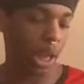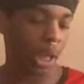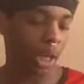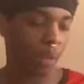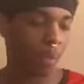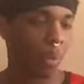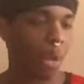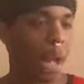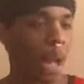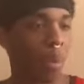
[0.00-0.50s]
at
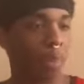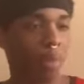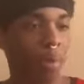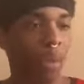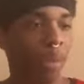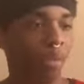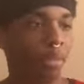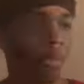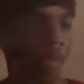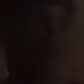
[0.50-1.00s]
Palm
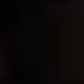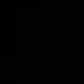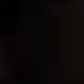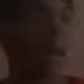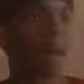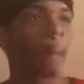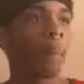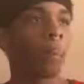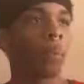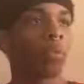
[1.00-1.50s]
Bluff
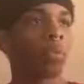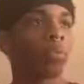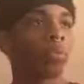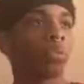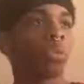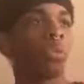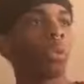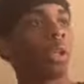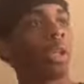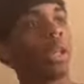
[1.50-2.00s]
High
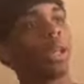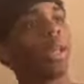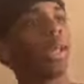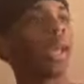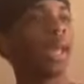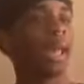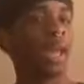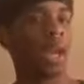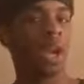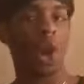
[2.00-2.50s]

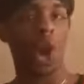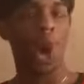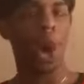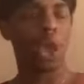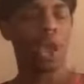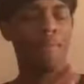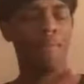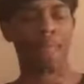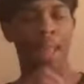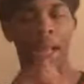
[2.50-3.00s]
and all
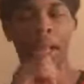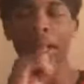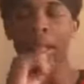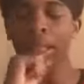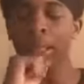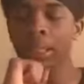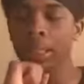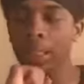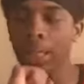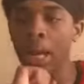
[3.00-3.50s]
of that
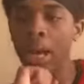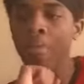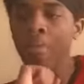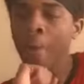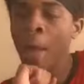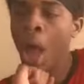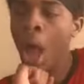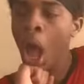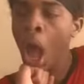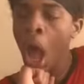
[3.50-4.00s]
good stuff.
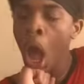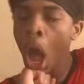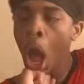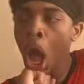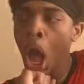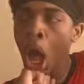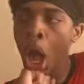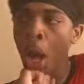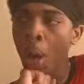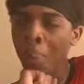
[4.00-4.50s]

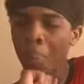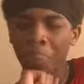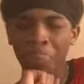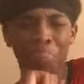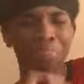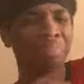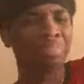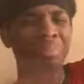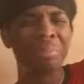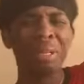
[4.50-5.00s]

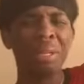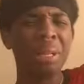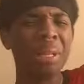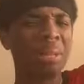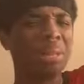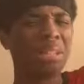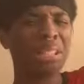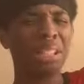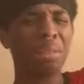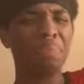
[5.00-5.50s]
Um,
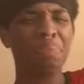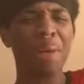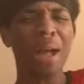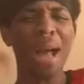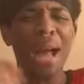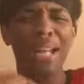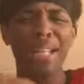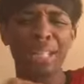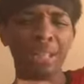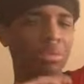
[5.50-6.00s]

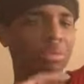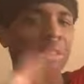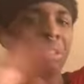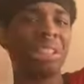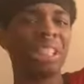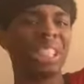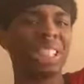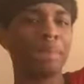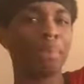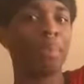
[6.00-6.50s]
despite, well,
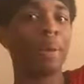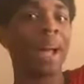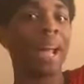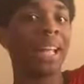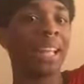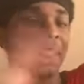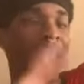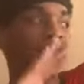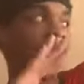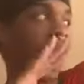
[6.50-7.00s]

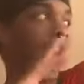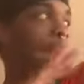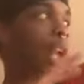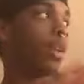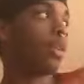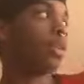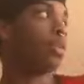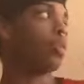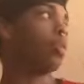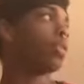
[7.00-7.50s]
despite
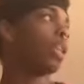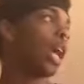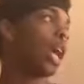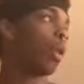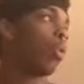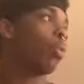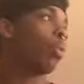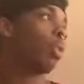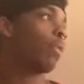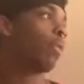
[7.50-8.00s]
that, you
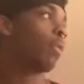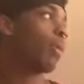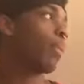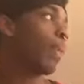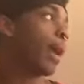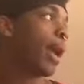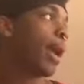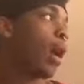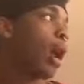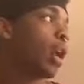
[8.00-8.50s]
like one of the
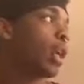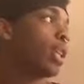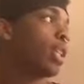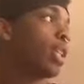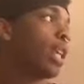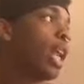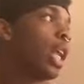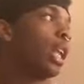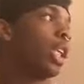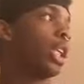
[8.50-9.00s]
main artists
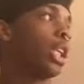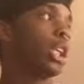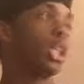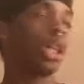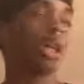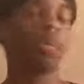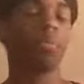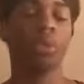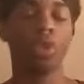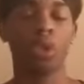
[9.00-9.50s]
that I looked
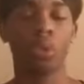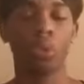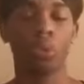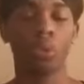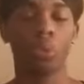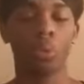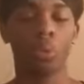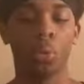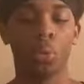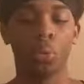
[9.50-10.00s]
up
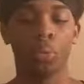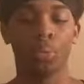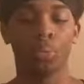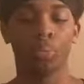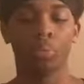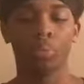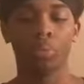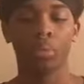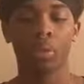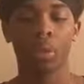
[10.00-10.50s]
to
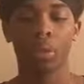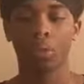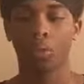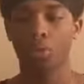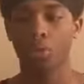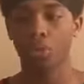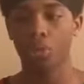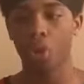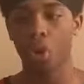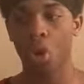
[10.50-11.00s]

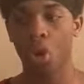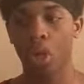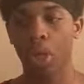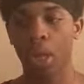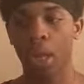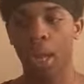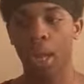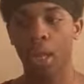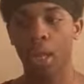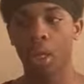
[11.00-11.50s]
for
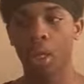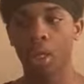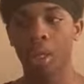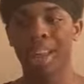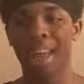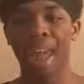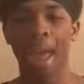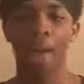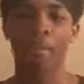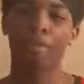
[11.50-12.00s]
like
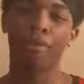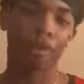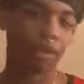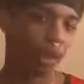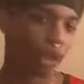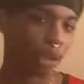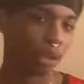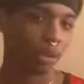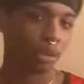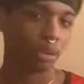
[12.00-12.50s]

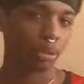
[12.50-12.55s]
ever